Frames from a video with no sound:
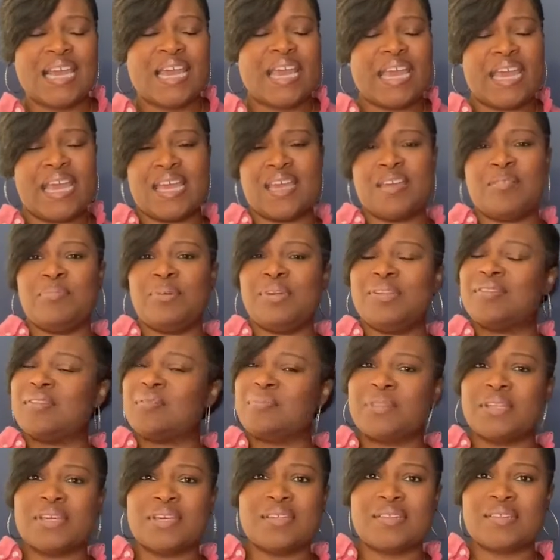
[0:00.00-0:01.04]
It can be
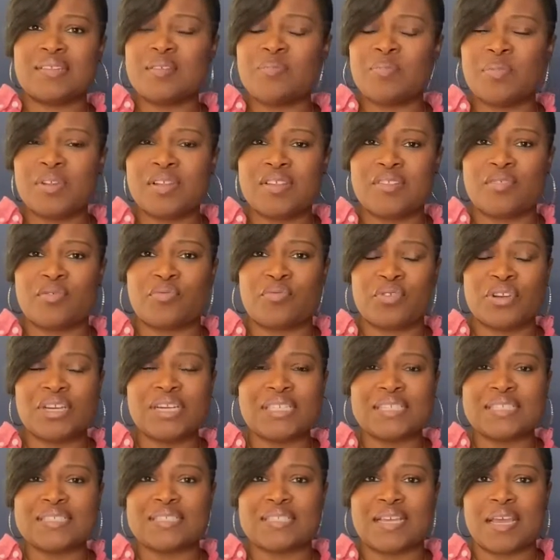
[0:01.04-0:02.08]
something as simple as a
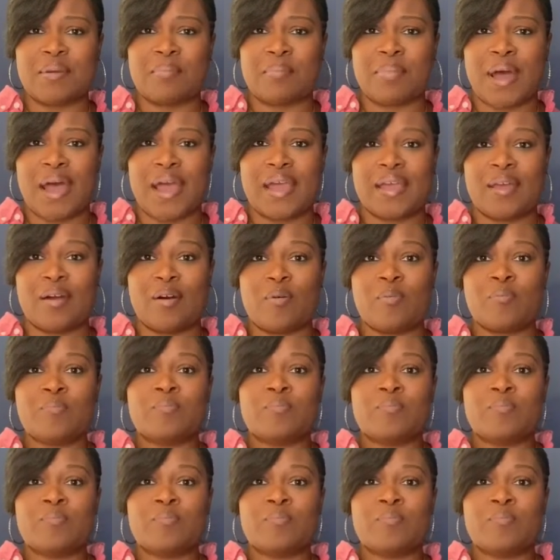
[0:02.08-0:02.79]
real estate bio.